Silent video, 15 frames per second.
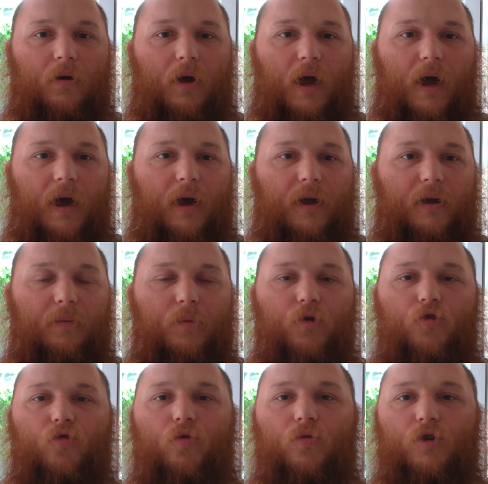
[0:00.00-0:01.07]
on
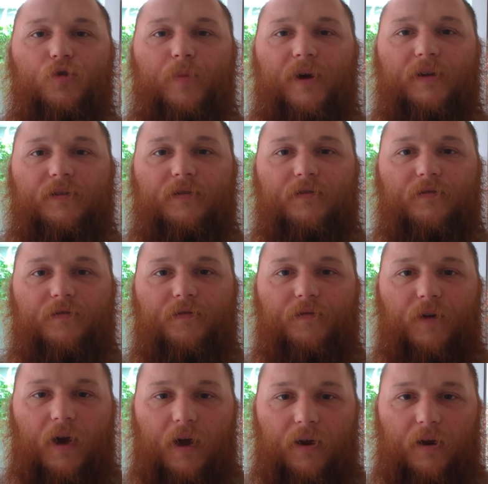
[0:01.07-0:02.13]
mutual respect of,
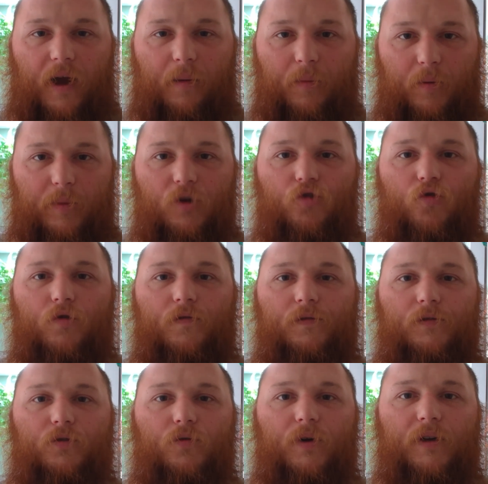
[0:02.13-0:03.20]
I'm going to be
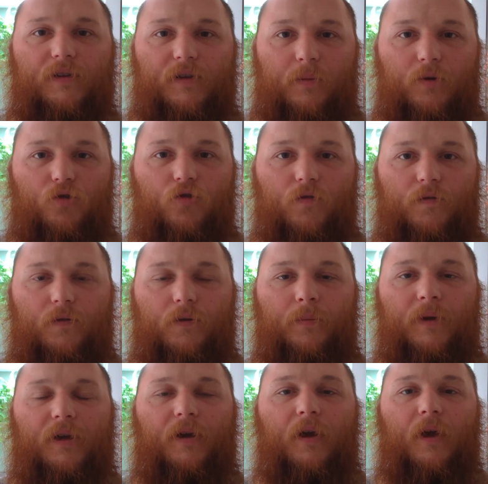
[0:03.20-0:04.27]
truthful to it. It's going to be truthful to
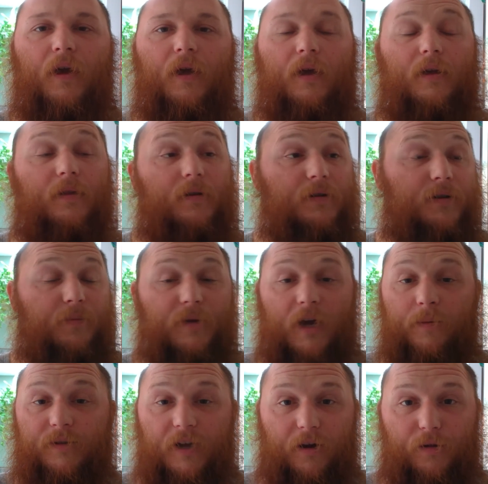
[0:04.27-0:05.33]
me. There's
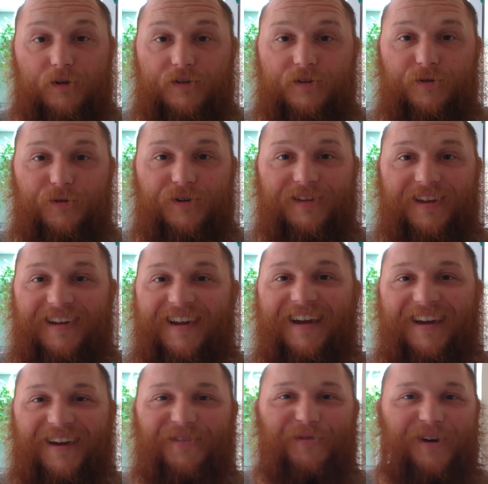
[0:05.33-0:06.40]
sometimes I don't listen to it. Like
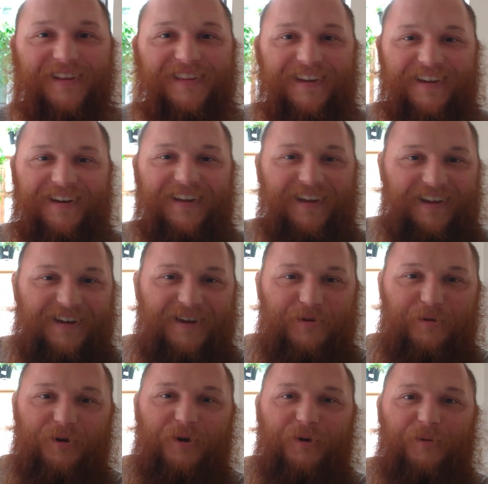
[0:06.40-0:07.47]
I want that,
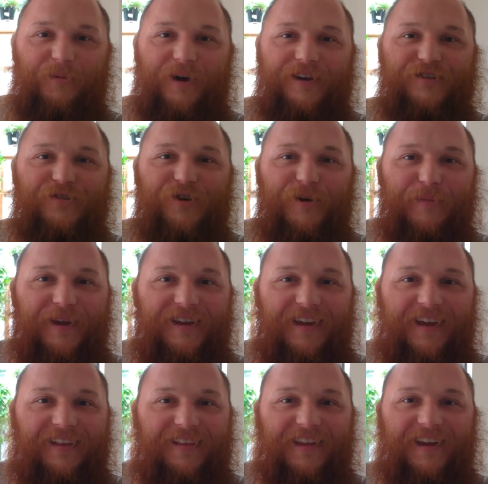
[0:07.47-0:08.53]
ice cream
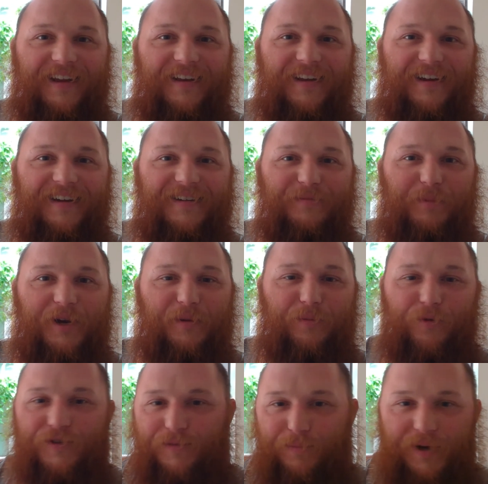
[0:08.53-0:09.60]
at late at night,
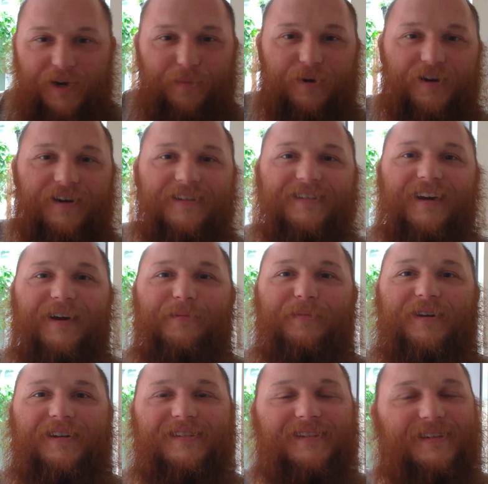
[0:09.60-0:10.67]
with some peanut butter on top.
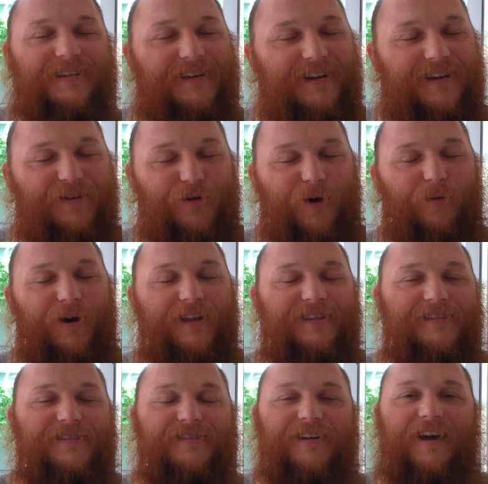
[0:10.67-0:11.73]
And I'll say, do I want
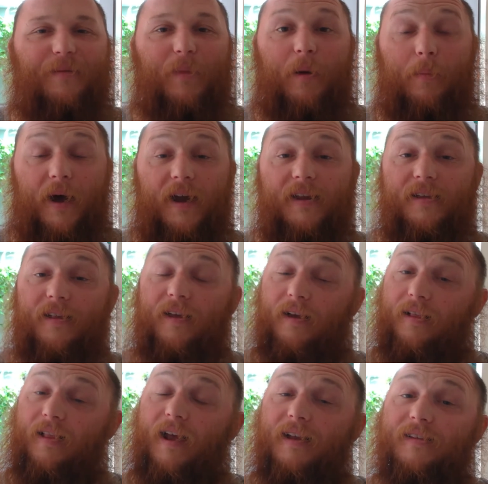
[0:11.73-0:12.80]
this or not? My body,
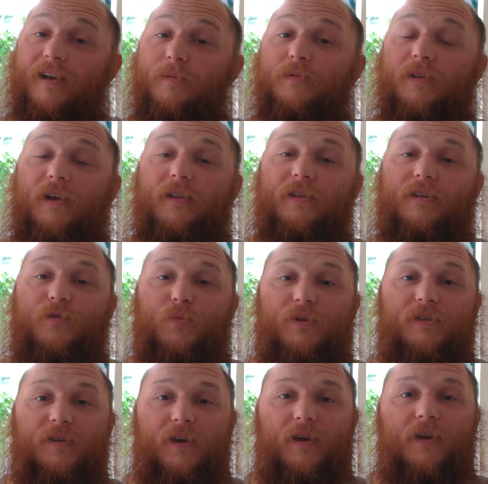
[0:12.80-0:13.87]
a lot of times lately, it's
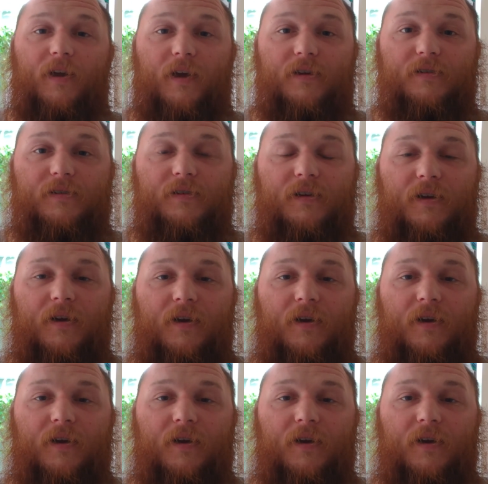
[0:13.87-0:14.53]
been saying yes,